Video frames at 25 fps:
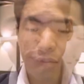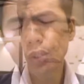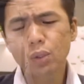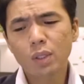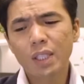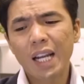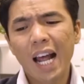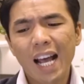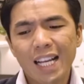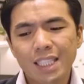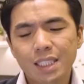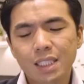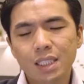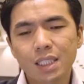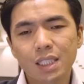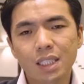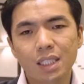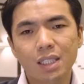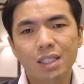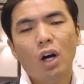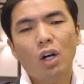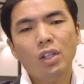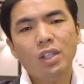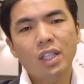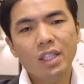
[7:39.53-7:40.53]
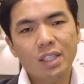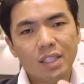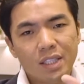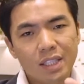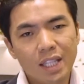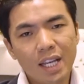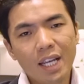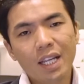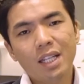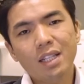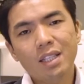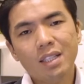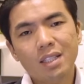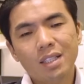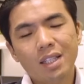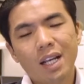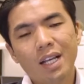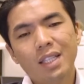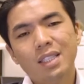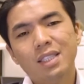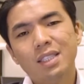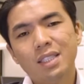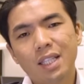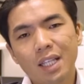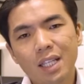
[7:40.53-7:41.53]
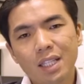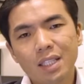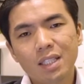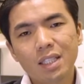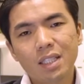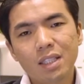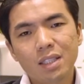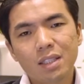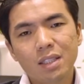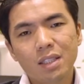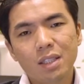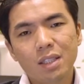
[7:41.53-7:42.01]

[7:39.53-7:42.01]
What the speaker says: So lastly, on the date that is stated,